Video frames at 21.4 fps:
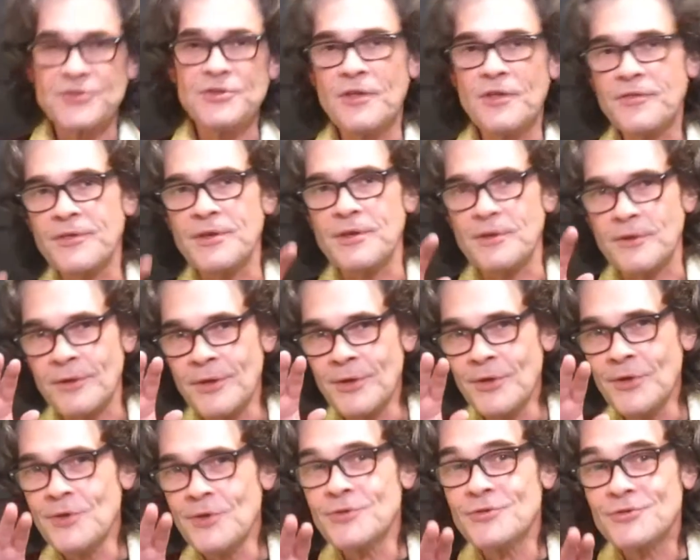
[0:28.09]
Nothing
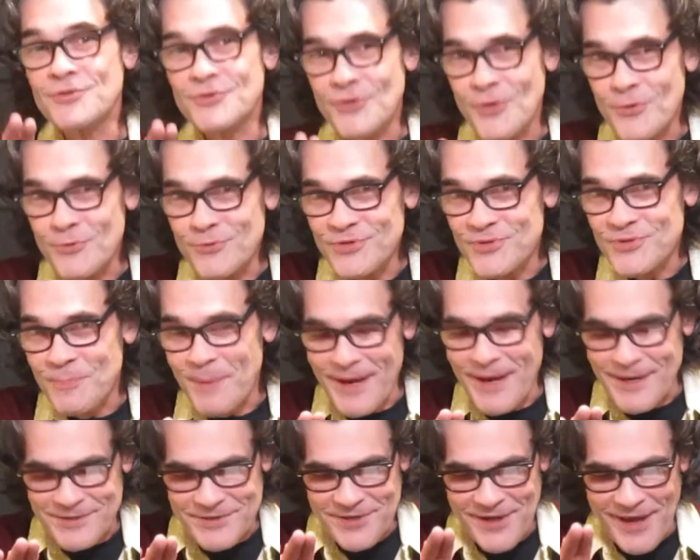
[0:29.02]
so
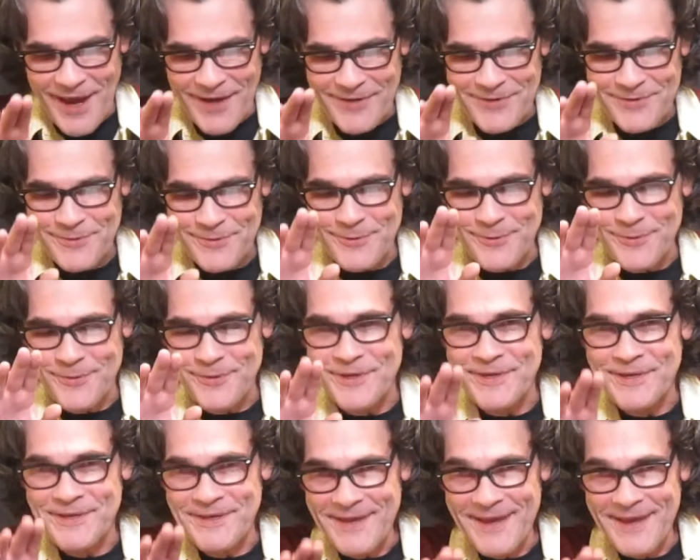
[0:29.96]
spectacular
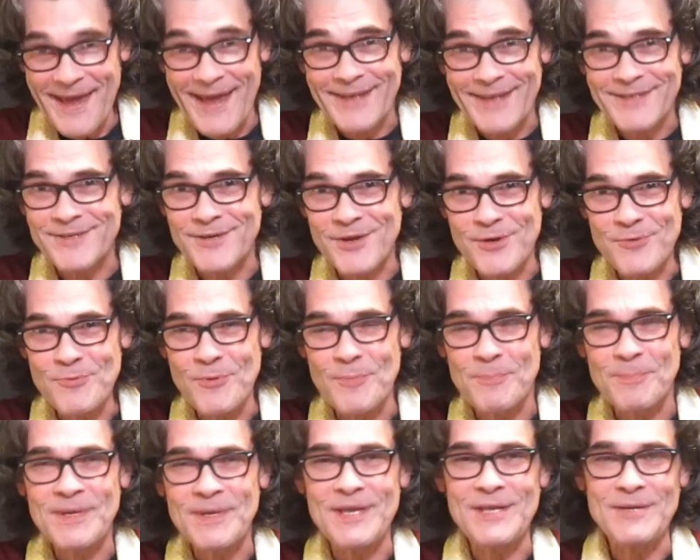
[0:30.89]
yet, no
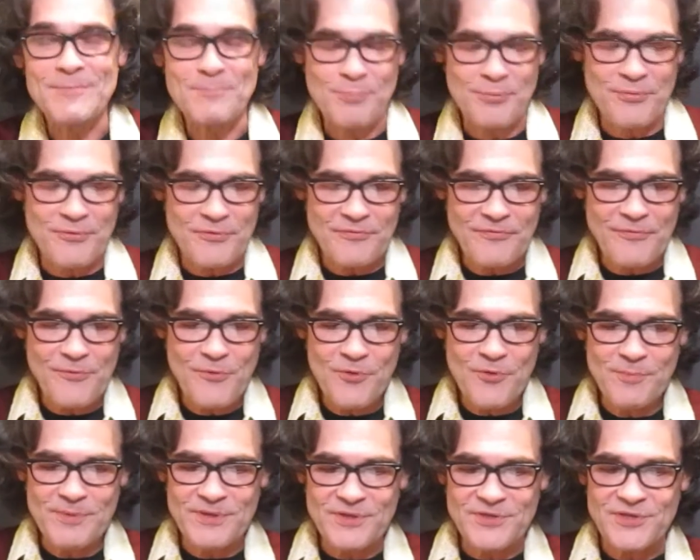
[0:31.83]
repeat
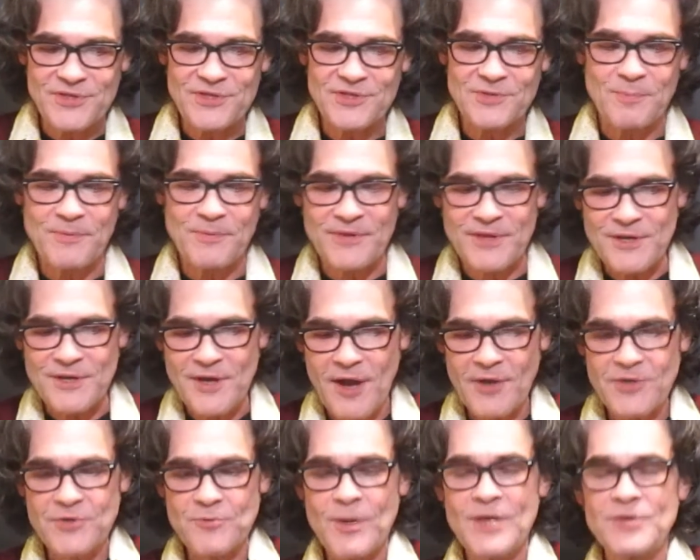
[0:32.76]
performances, but the
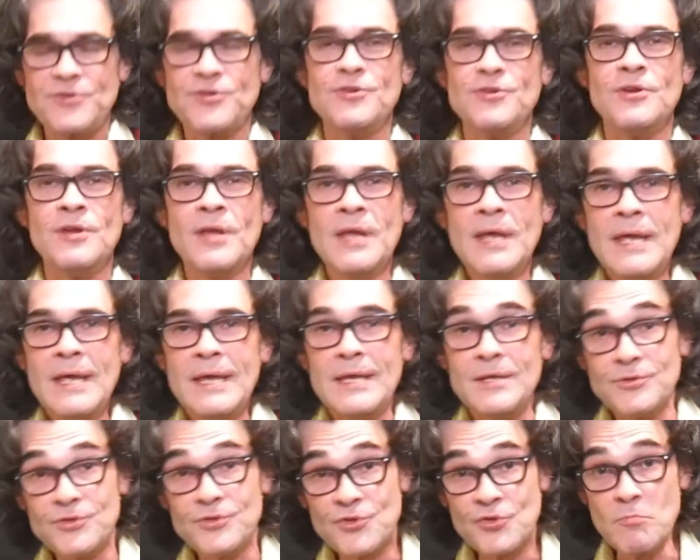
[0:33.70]
inauguration
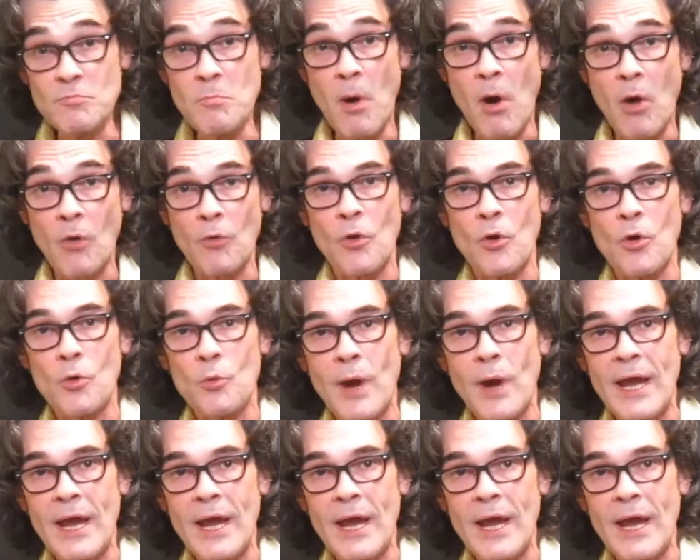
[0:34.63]
is tomorrow,